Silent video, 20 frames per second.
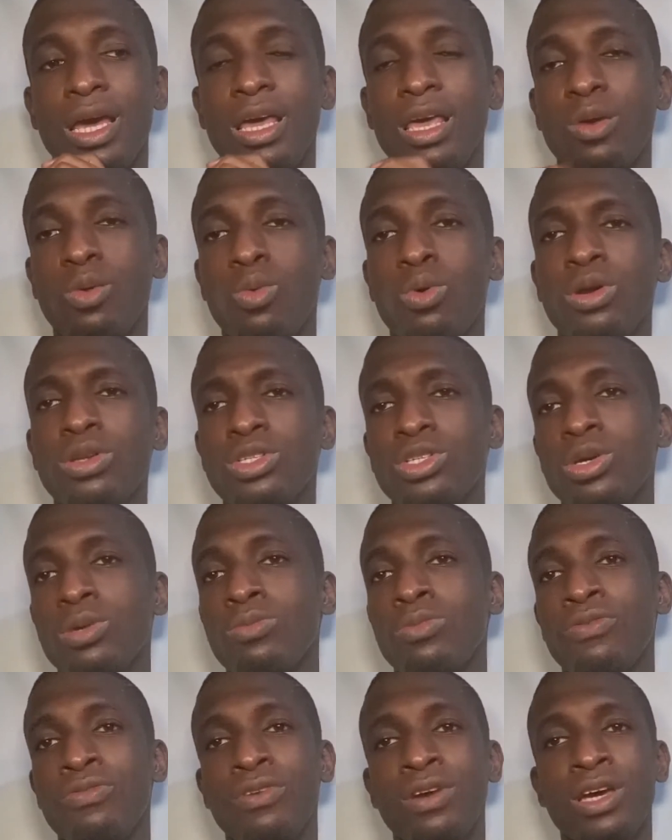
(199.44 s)
One
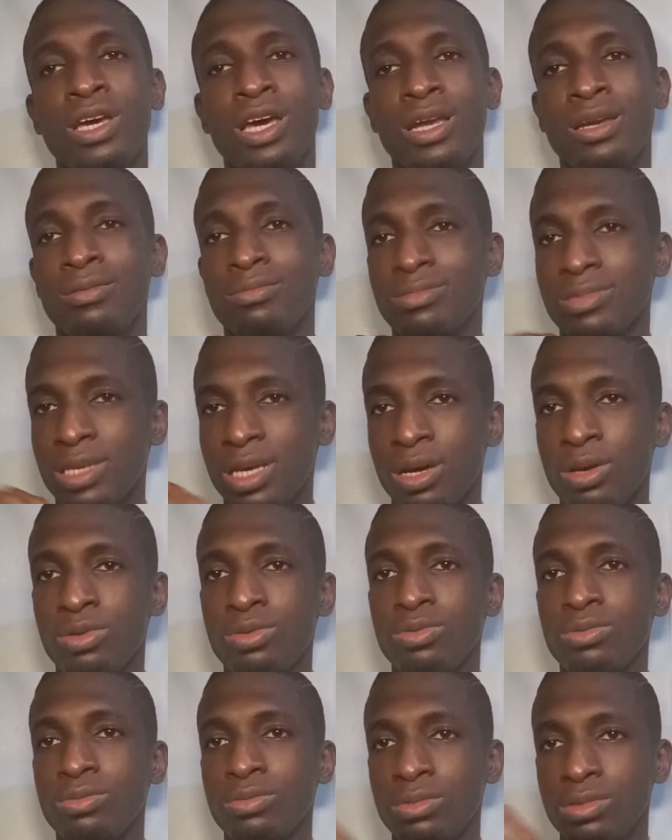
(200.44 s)
subwoofer can
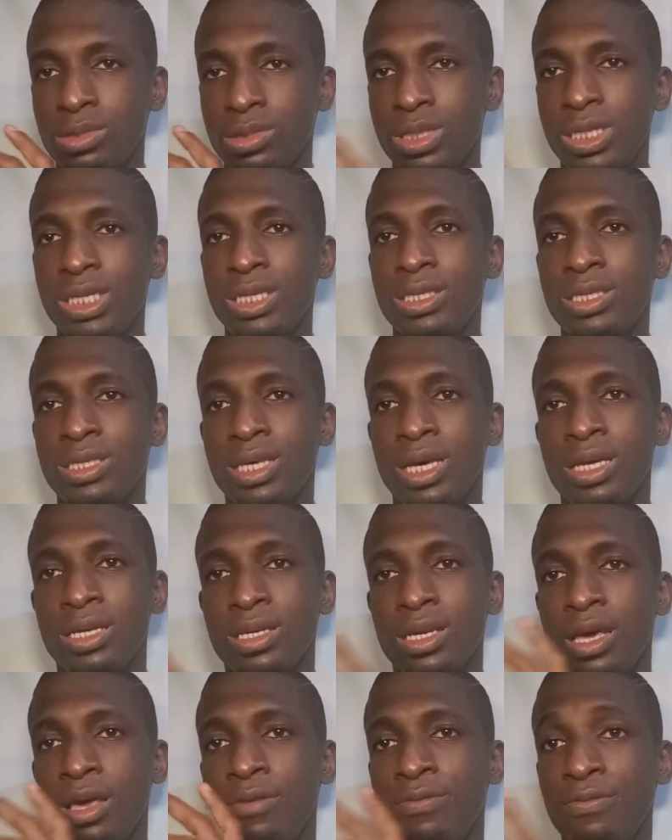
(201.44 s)
sound decent
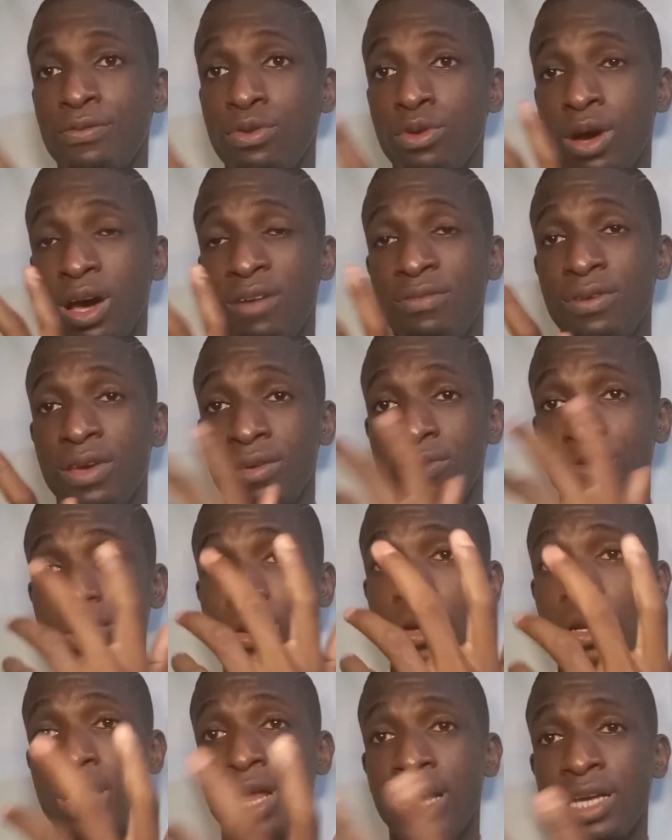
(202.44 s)
if you have a
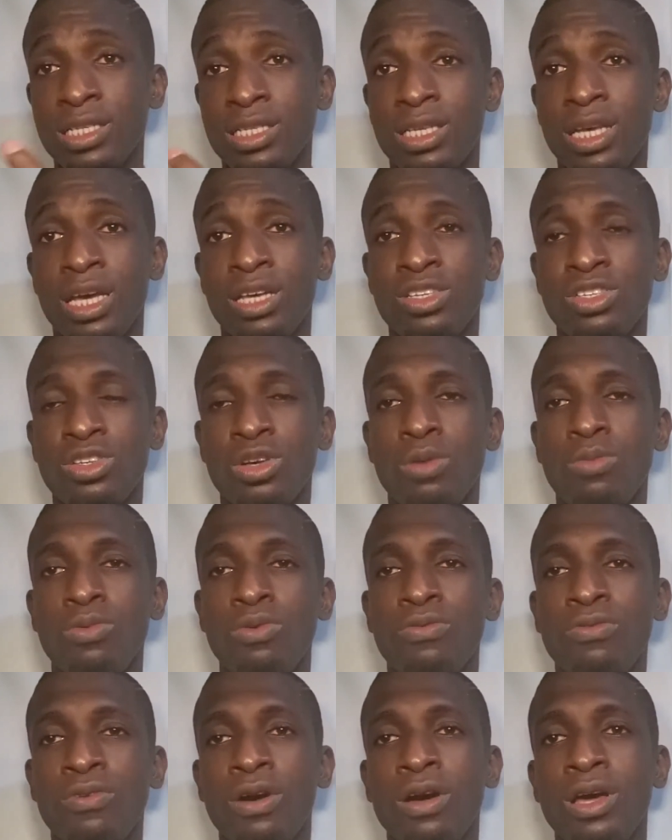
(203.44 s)
very large size
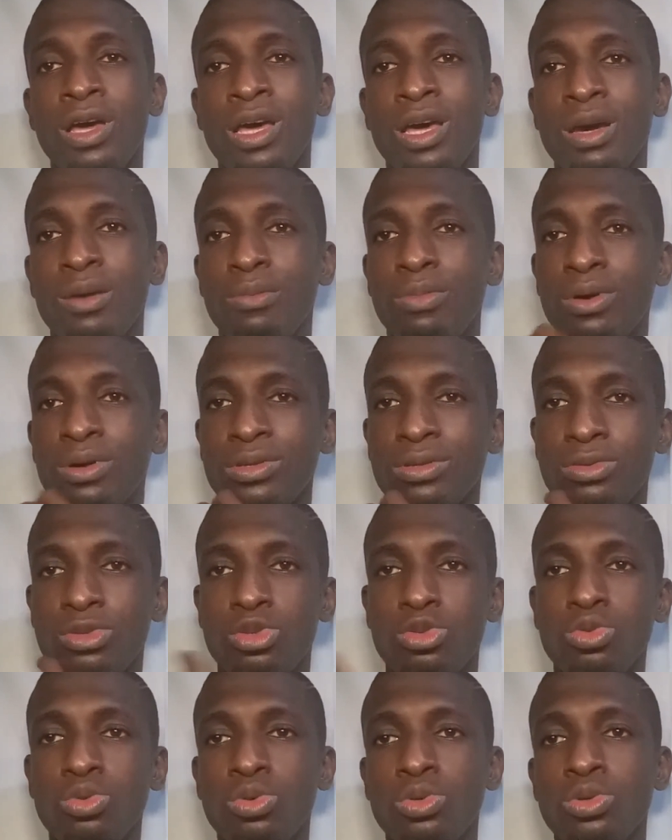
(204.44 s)
subwoofer, but
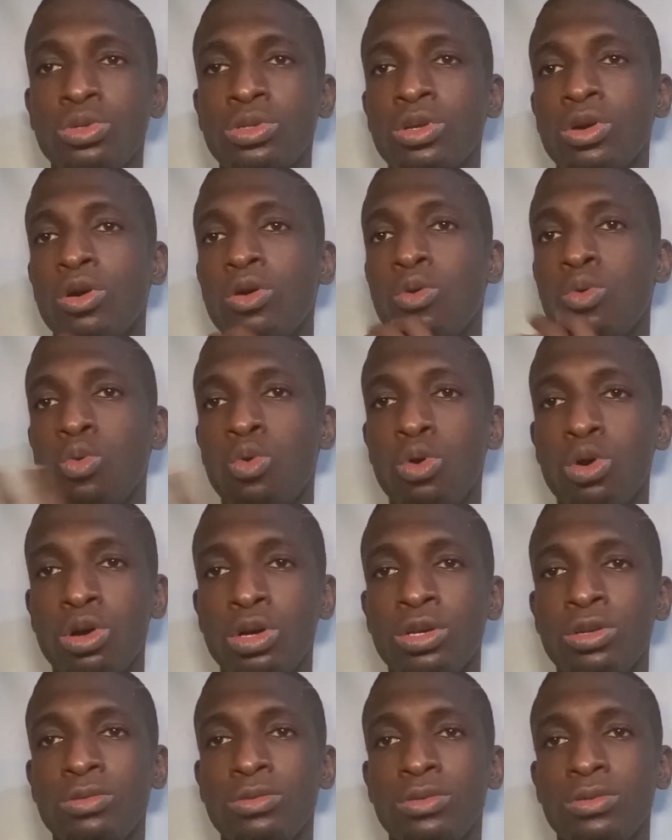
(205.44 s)
dual or
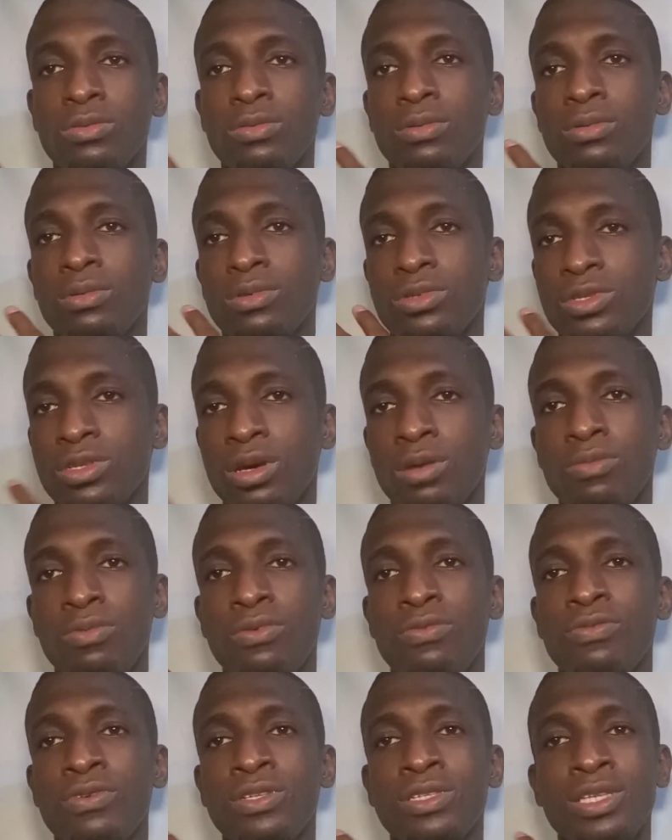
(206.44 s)
quad
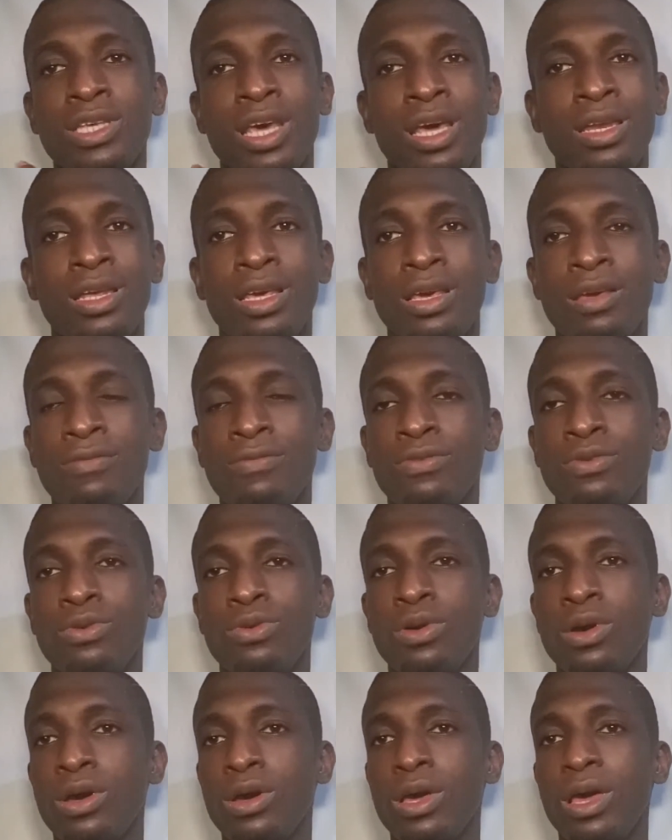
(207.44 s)
subwoofers can give you
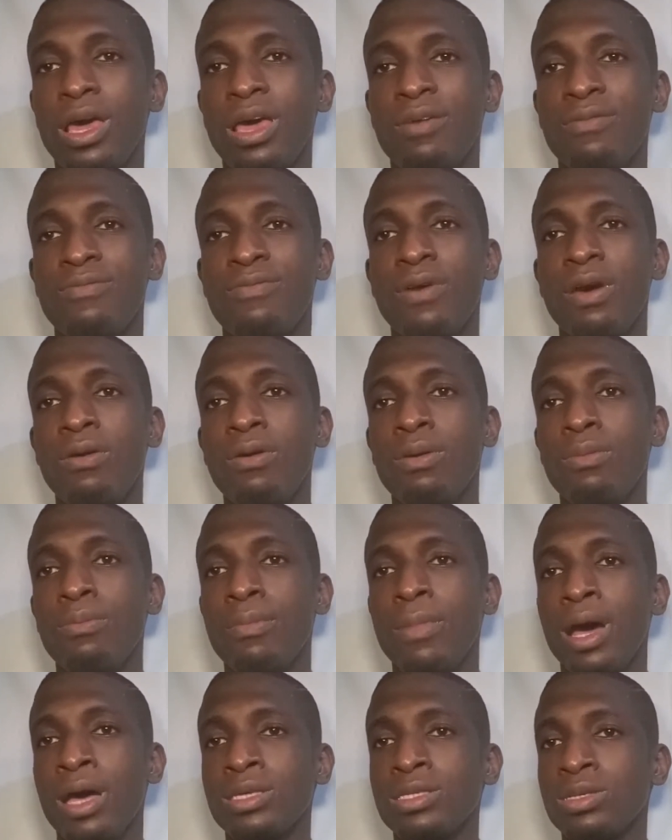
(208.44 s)
a very
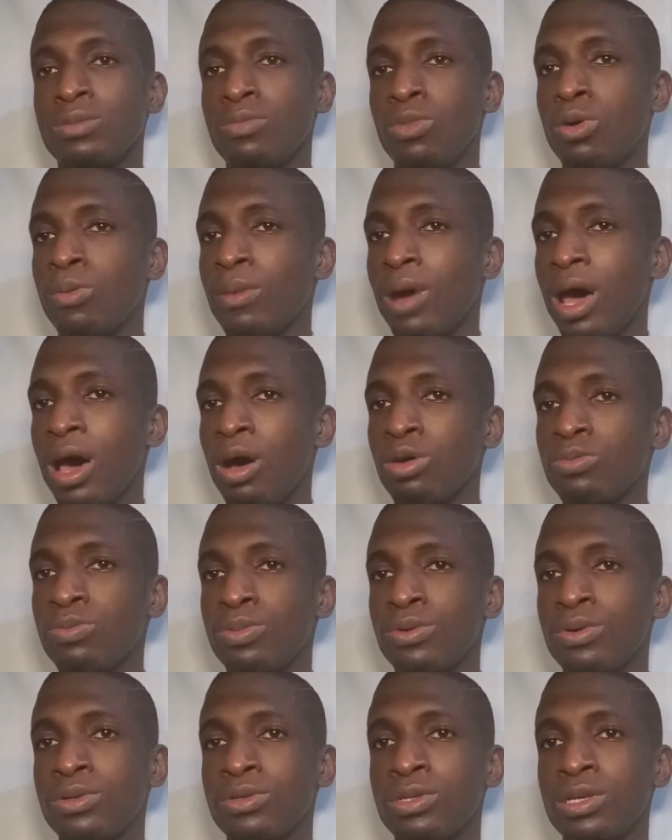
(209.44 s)
maximum output